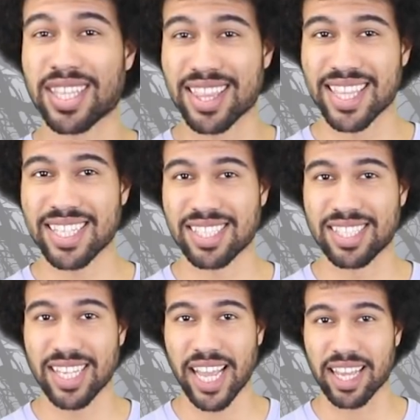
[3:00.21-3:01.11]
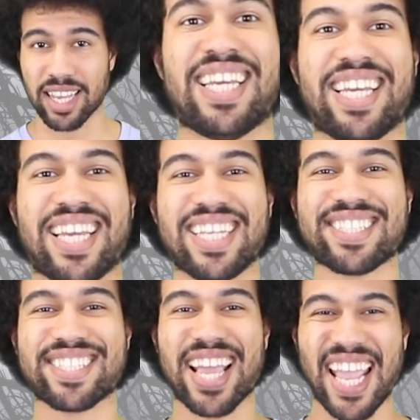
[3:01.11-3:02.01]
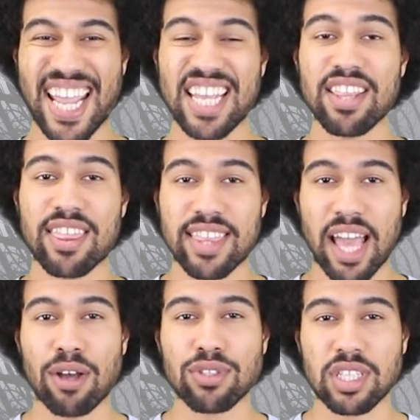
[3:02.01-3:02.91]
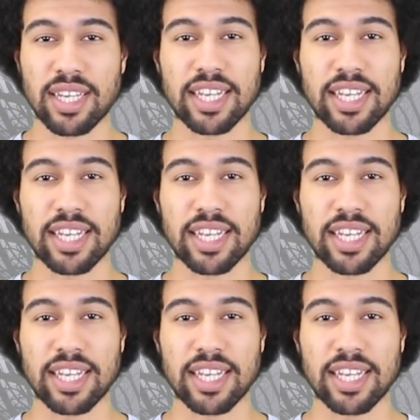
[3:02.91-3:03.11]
to this day. It's 8,000